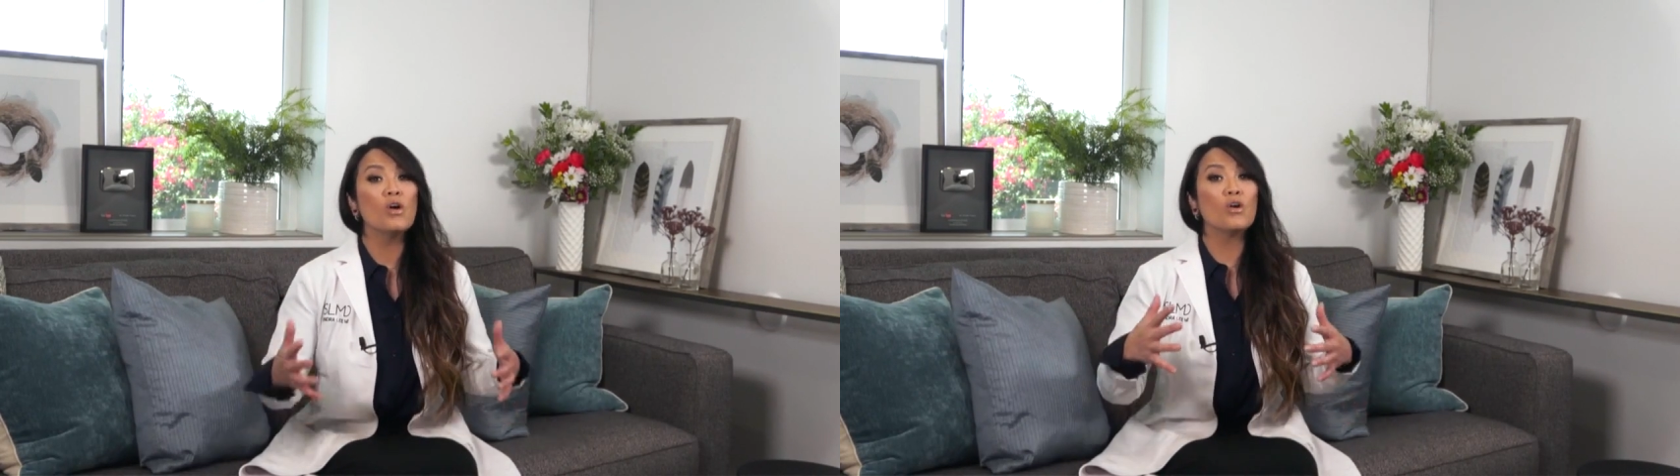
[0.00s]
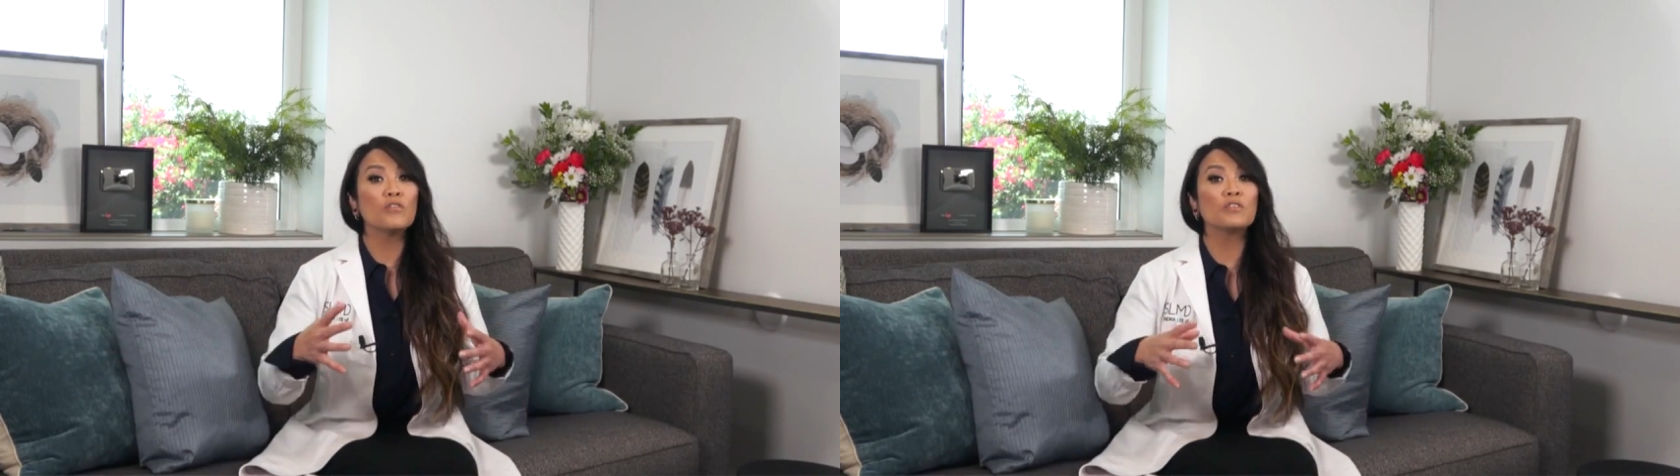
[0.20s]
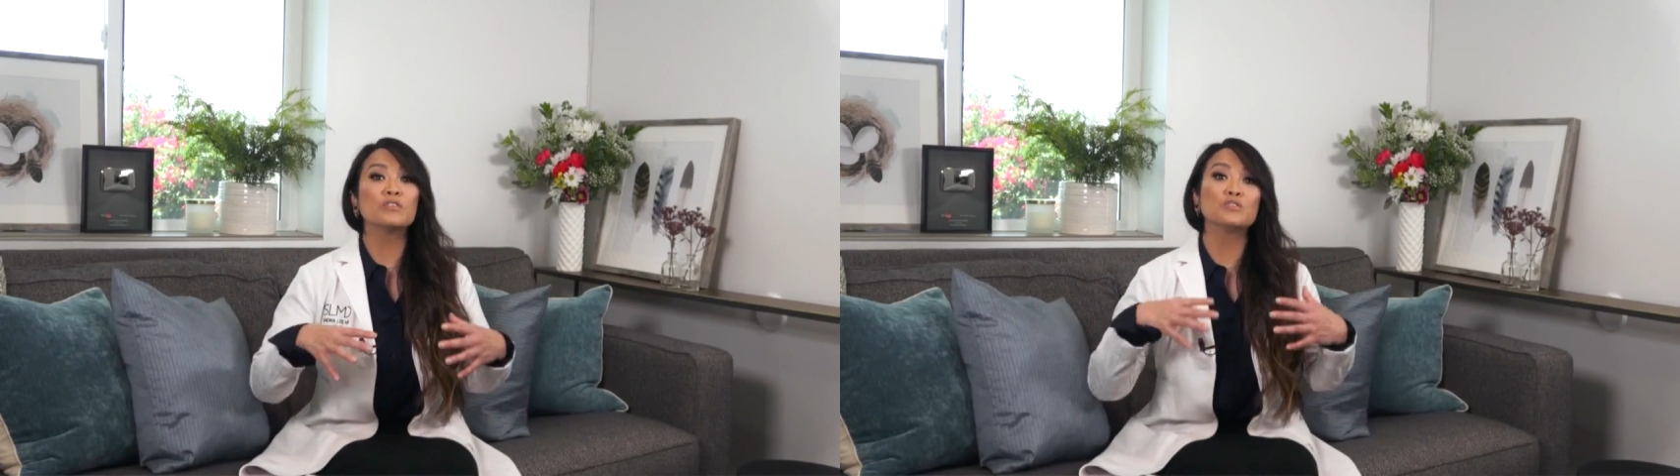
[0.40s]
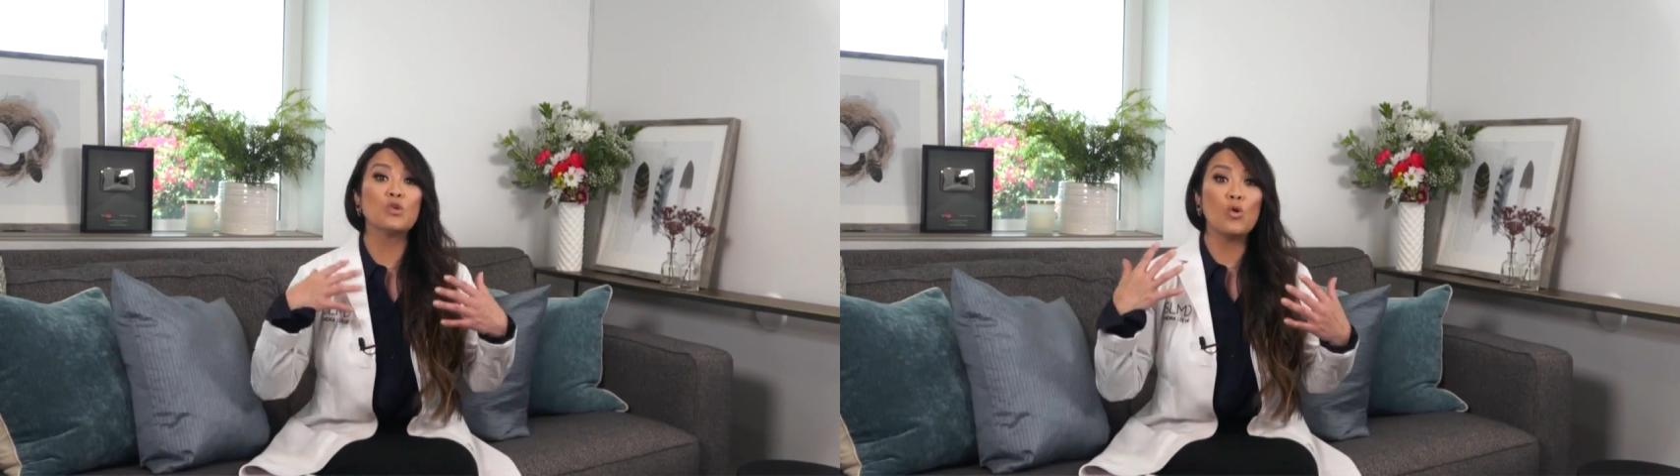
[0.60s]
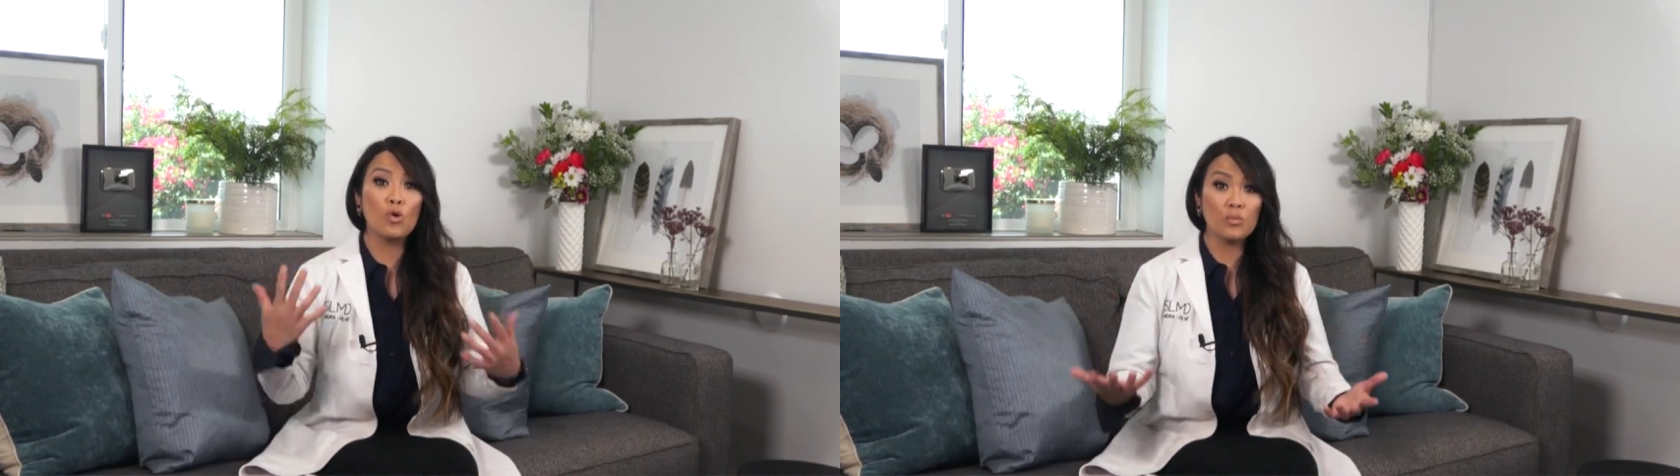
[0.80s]
over those
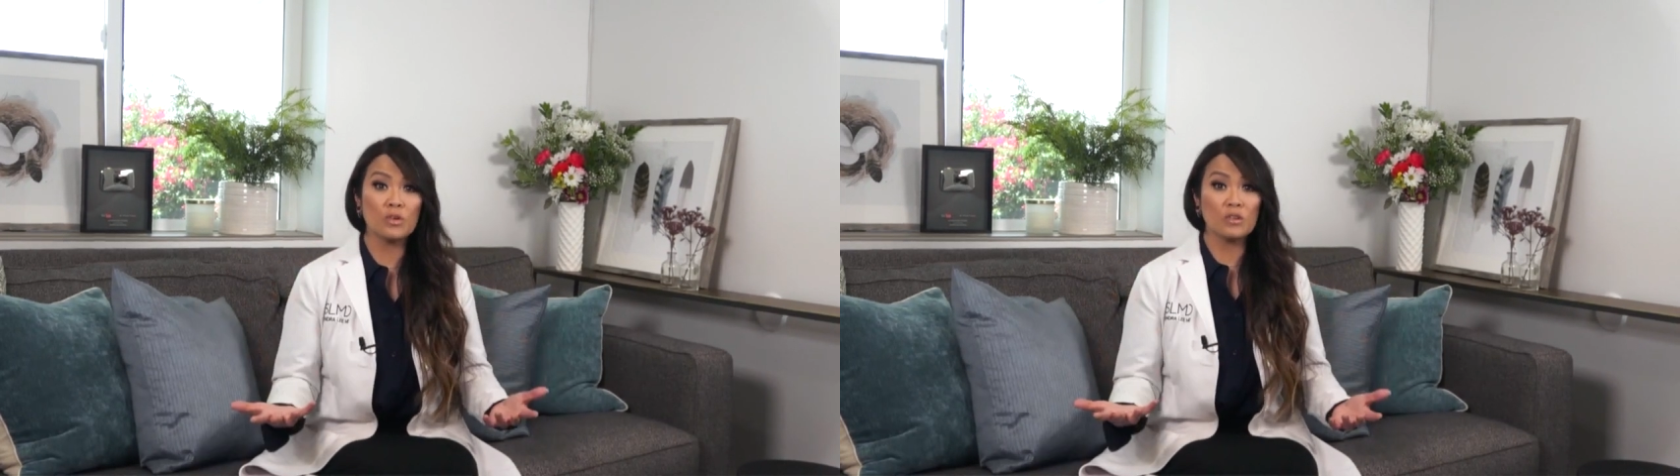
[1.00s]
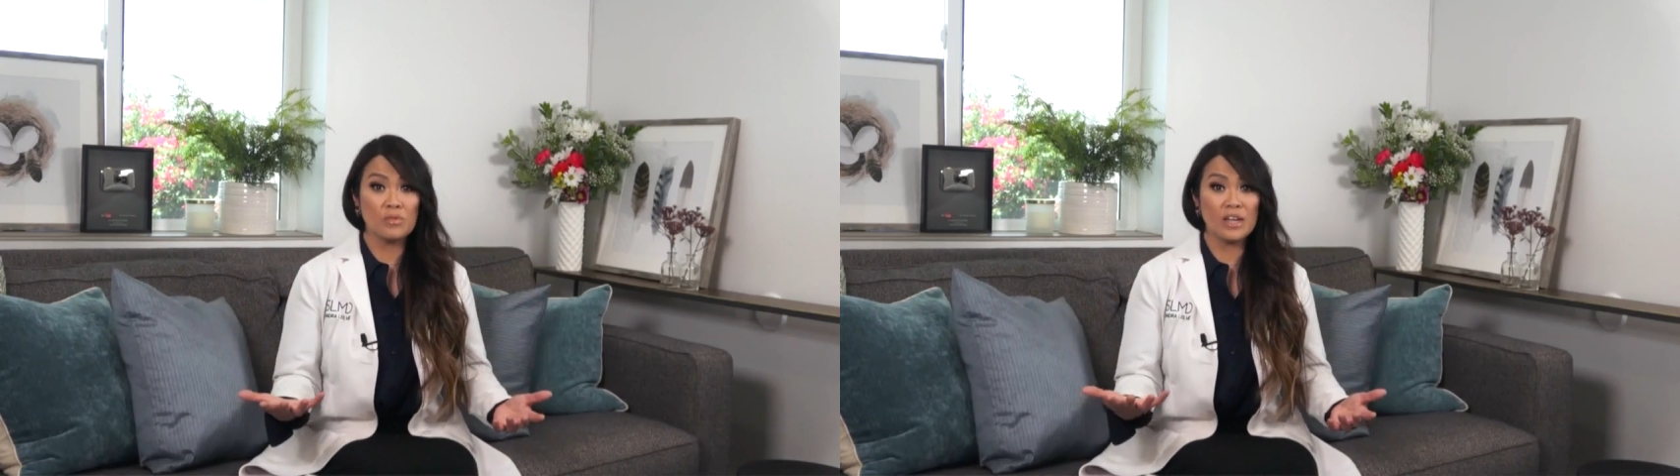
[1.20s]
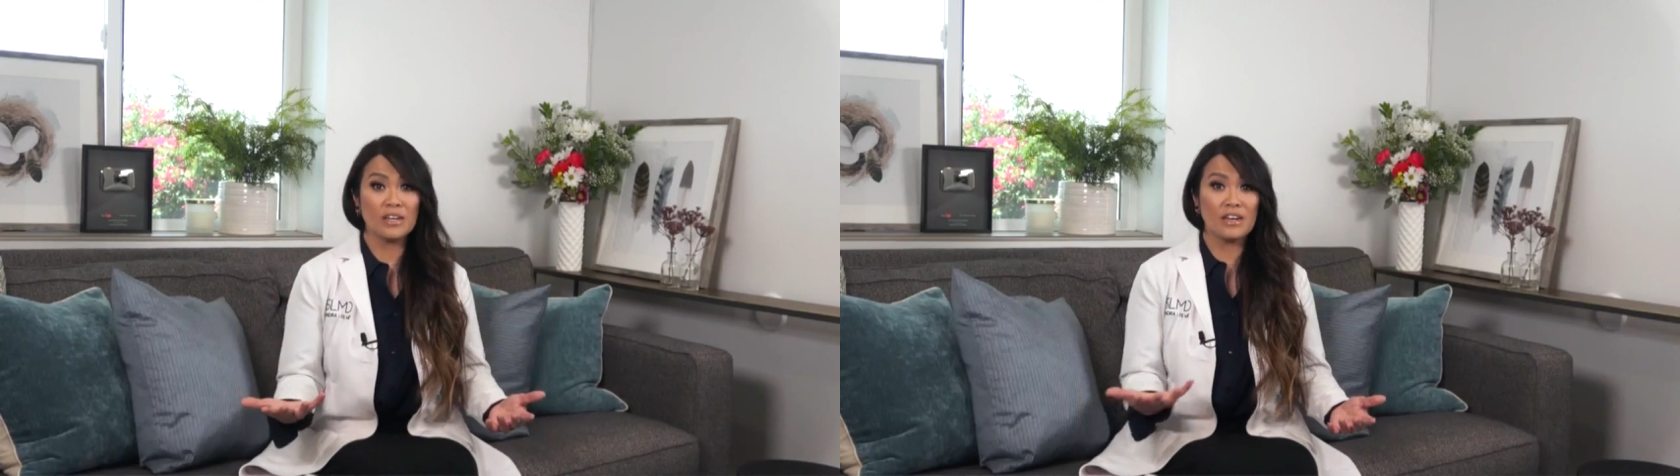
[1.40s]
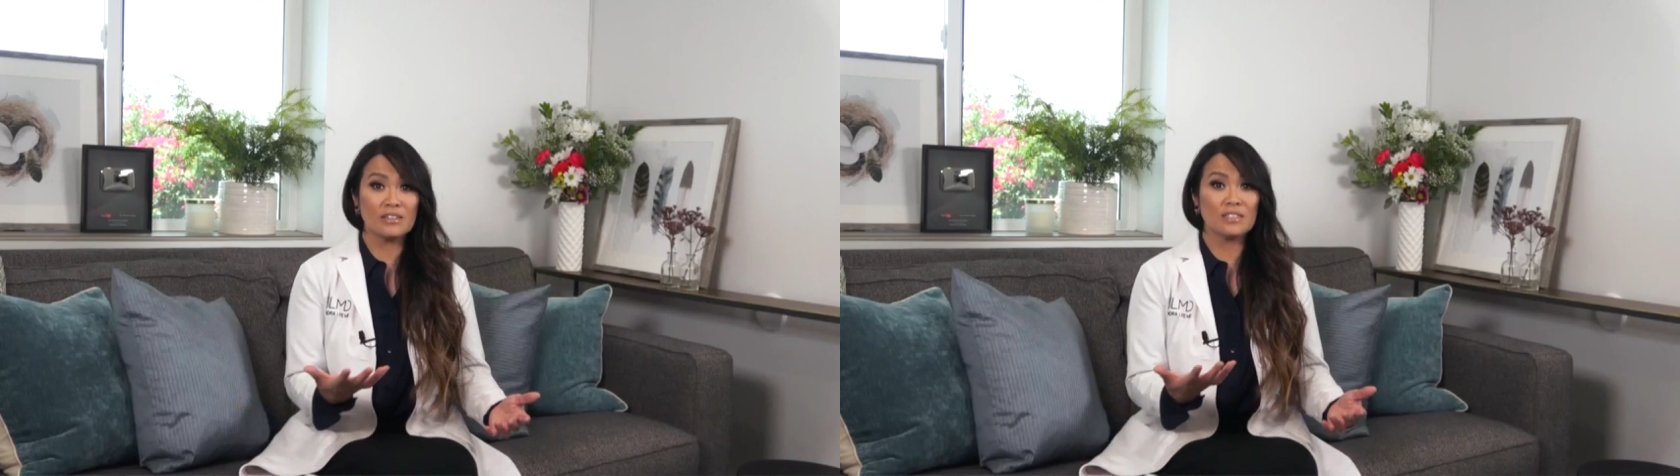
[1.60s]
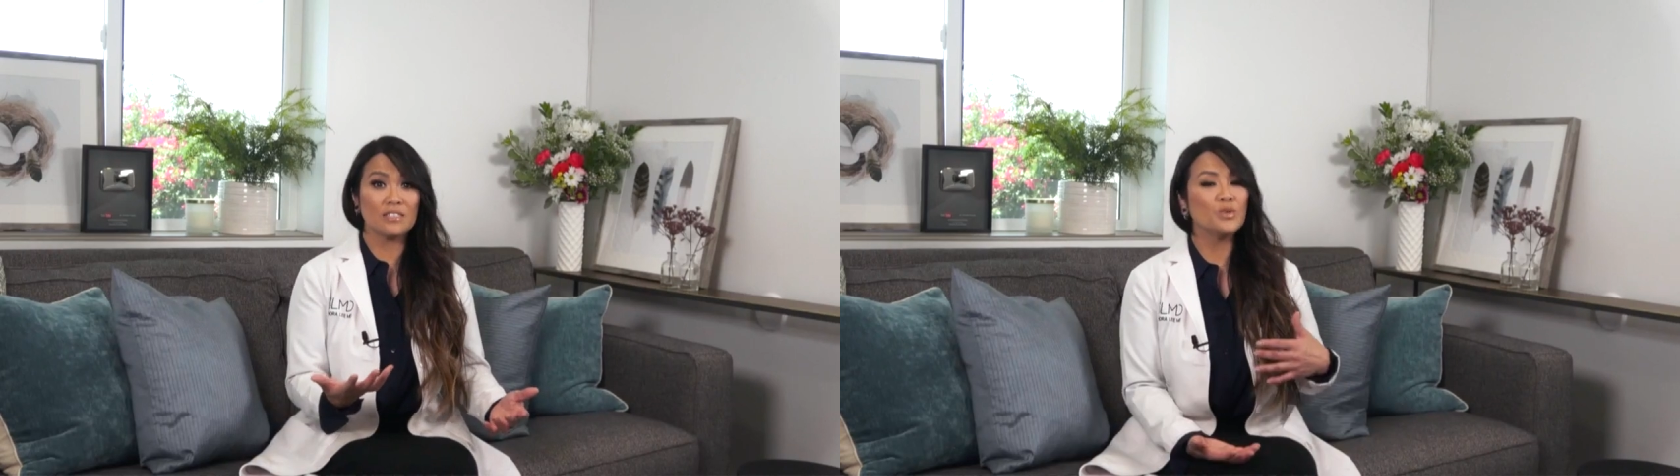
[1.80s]
hormonal breakouts.